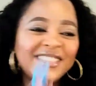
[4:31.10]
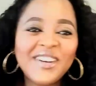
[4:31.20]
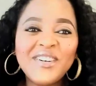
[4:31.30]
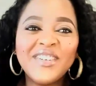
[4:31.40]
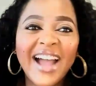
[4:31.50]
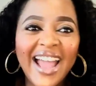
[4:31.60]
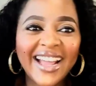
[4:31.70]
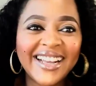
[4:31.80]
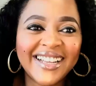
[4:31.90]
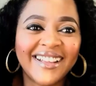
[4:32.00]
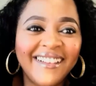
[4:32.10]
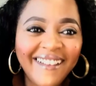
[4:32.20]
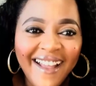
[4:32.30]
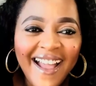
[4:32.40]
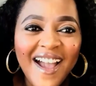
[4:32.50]
so
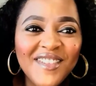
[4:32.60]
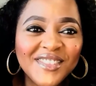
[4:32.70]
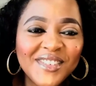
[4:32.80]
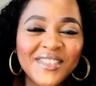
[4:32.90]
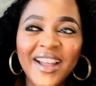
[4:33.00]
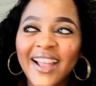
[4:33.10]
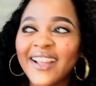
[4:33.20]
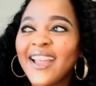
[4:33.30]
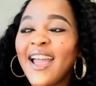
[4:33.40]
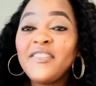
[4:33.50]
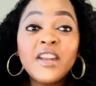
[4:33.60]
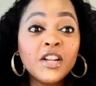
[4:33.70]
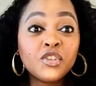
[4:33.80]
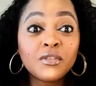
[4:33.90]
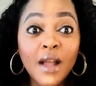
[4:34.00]
whack. I'm so whack. Then
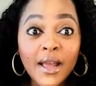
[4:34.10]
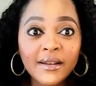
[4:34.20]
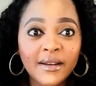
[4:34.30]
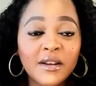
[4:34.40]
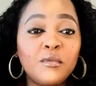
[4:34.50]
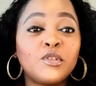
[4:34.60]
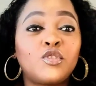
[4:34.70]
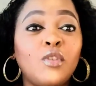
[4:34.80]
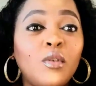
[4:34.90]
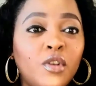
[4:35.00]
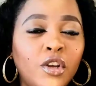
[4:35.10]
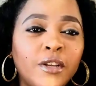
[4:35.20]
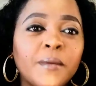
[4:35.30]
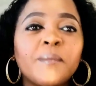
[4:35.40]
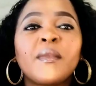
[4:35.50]
I tried it and it was so
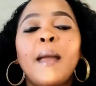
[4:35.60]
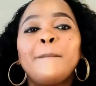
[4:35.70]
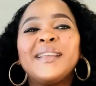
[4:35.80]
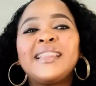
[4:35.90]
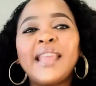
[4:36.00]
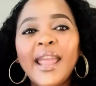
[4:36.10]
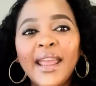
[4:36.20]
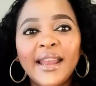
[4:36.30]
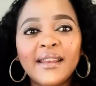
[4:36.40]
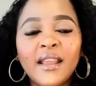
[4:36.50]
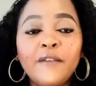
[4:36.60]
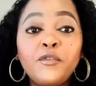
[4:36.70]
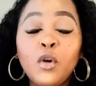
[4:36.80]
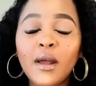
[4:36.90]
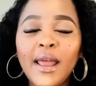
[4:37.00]
good. But then,
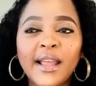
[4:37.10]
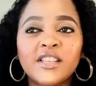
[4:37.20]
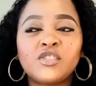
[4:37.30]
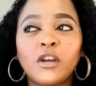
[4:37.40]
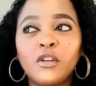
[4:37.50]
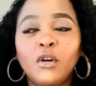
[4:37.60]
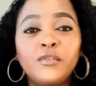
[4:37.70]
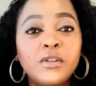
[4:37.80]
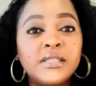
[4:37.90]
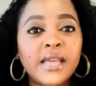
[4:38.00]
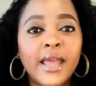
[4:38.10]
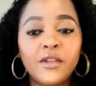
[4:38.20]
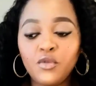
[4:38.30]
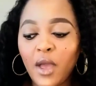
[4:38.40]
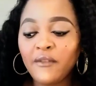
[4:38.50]
if you are like starting off your day
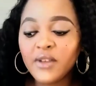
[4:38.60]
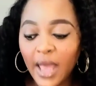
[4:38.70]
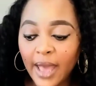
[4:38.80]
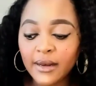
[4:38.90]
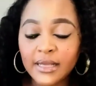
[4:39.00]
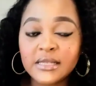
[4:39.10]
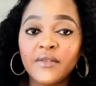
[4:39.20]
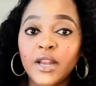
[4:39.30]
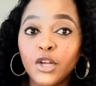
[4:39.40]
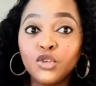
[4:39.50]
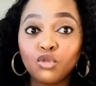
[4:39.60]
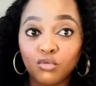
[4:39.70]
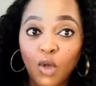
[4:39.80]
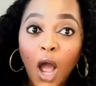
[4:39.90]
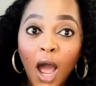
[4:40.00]
and you haven't had a Savannah
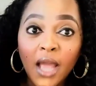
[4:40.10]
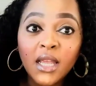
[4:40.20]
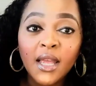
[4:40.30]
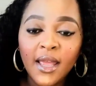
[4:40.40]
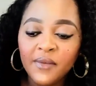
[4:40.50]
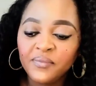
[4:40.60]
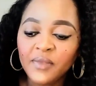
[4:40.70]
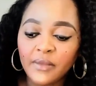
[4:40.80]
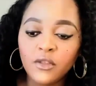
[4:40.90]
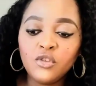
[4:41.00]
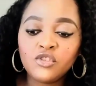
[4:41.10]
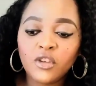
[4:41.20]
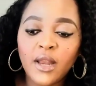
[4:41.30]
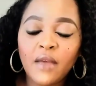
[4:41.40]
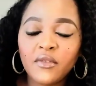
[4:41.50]
Dry, and then you
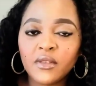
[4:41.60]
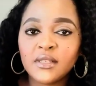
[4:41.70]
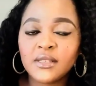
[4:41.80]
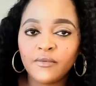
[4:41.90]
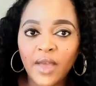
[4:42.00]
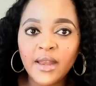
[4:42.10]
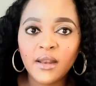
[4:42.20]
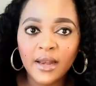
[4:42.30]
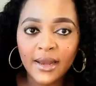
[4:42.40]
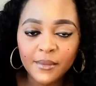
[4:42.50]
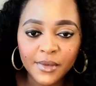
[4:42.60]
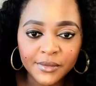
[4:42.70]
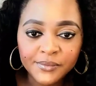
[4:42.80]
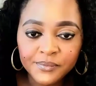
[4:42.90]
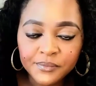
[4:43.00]
start having the Savannah
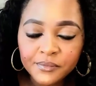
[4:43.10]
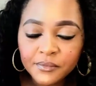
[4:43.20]
Lemon,